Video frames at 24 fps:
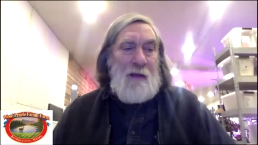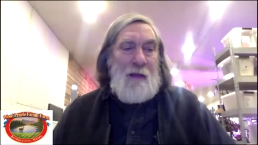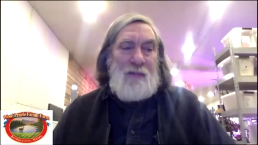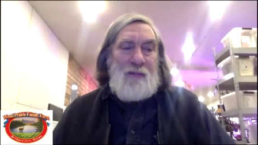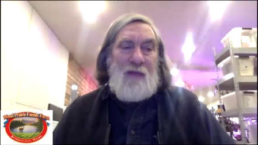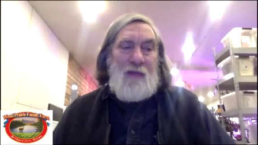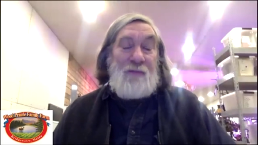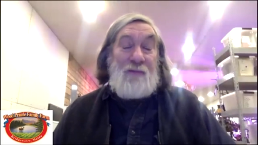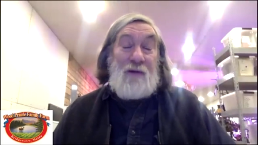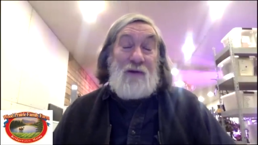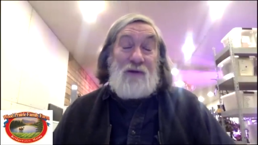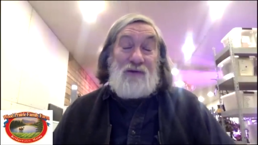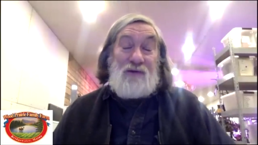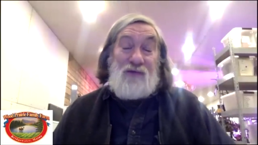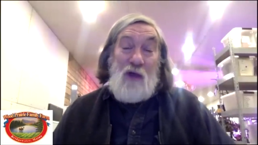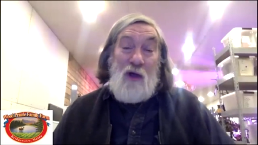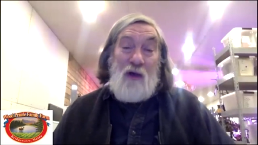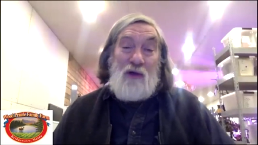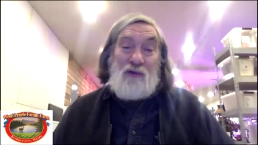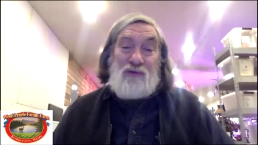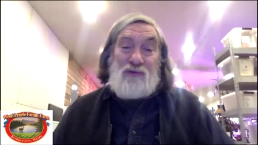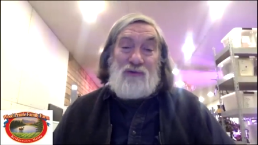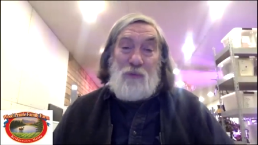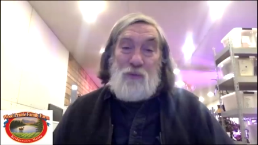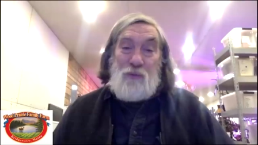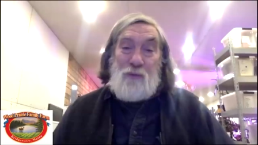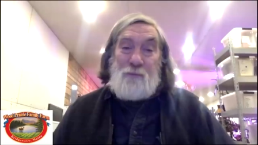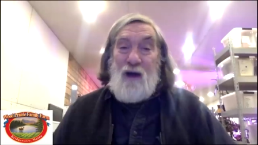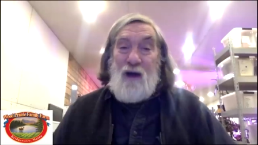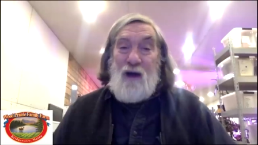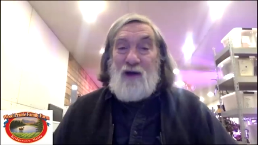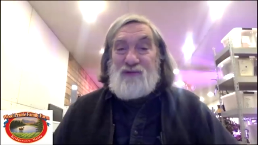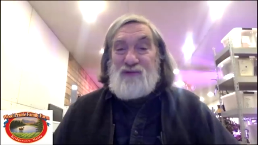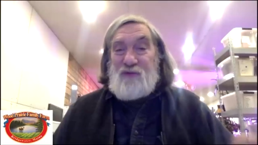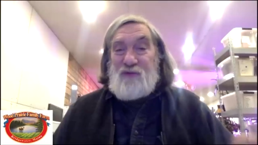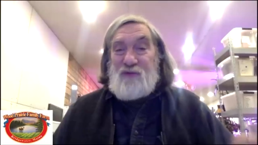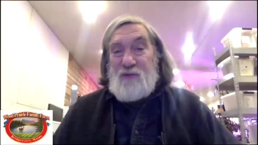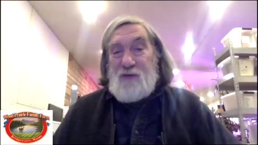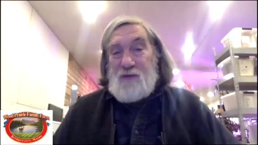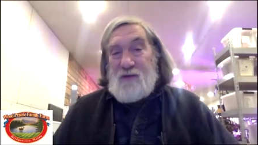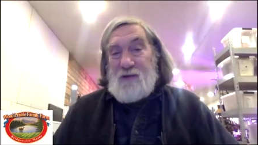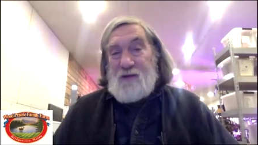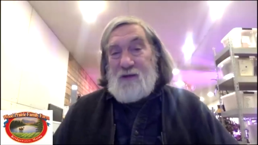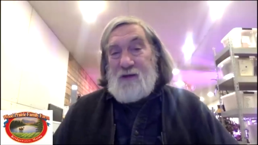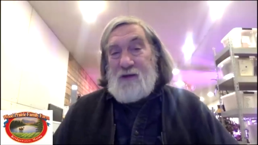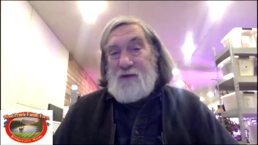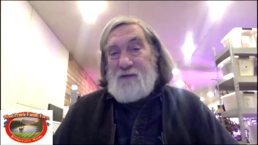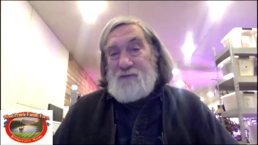uh, then there's also a
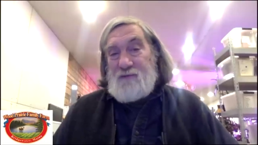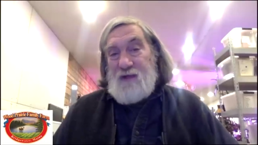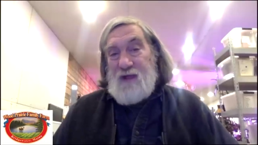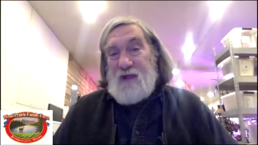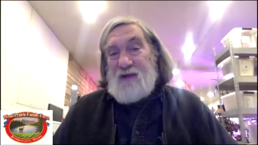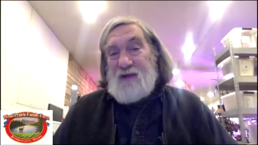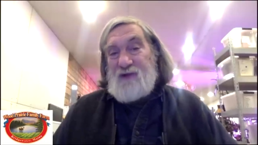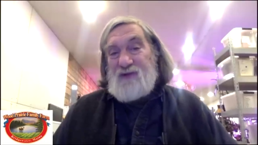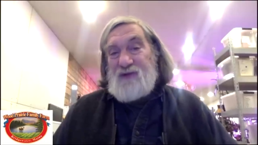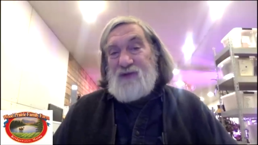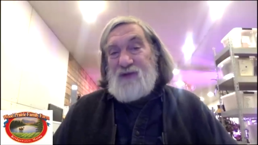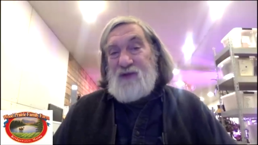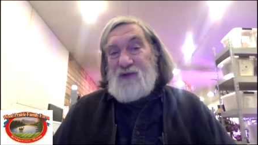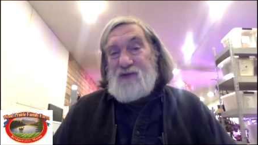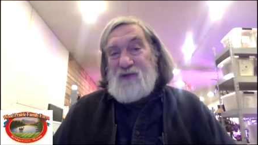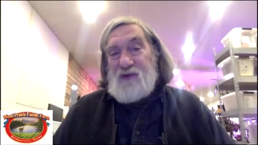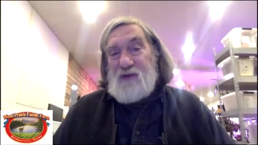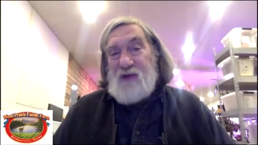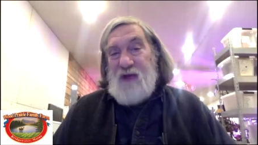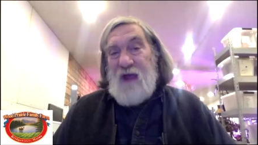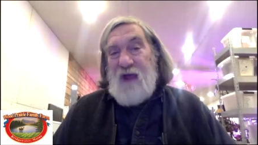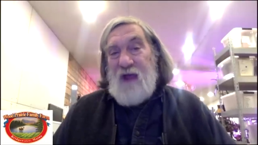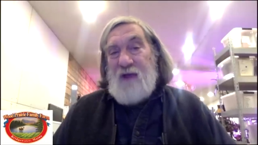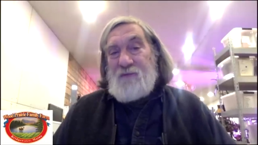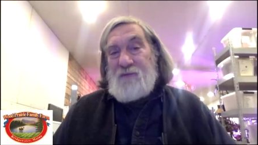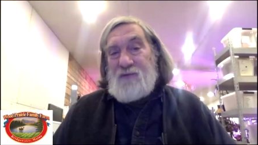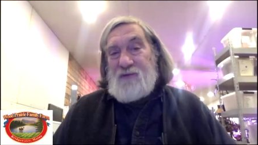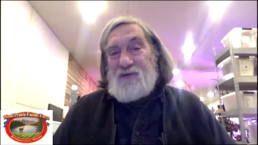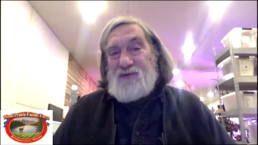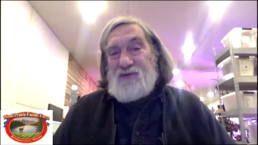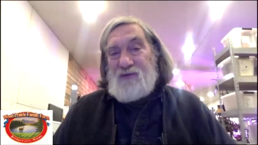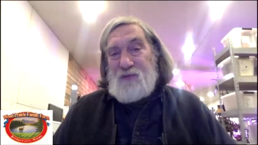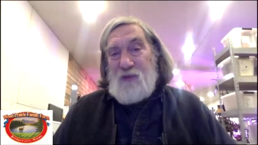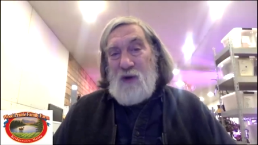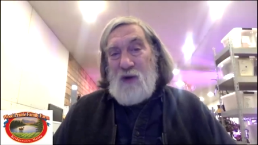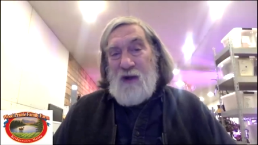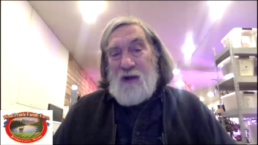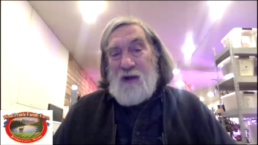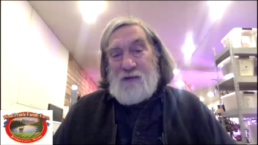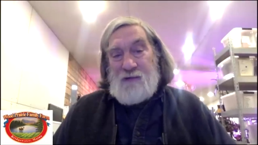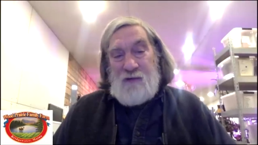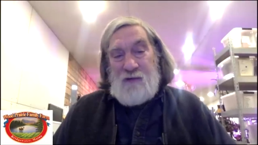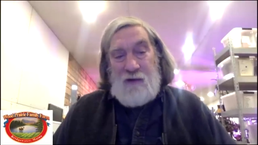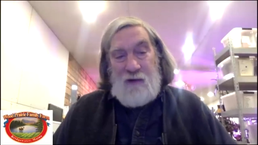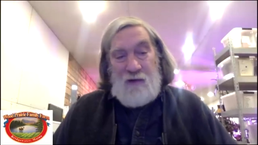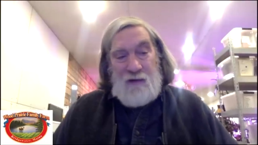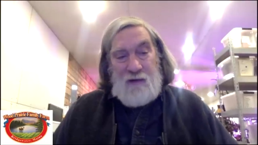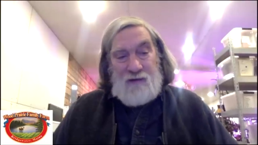possibility of late season aphid
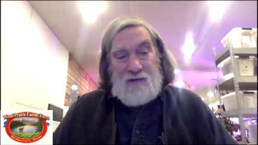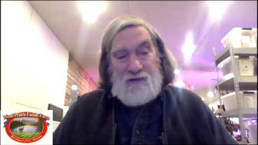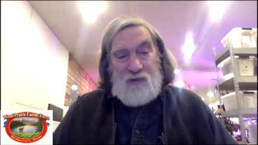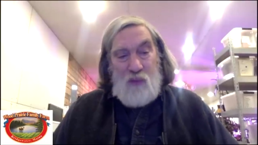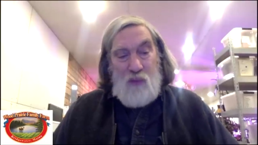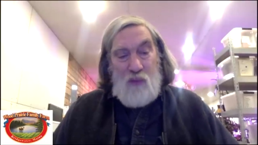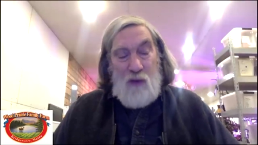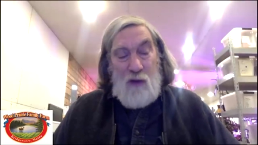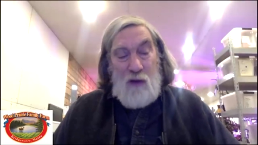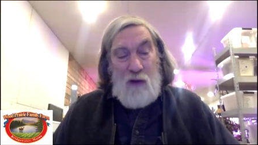spread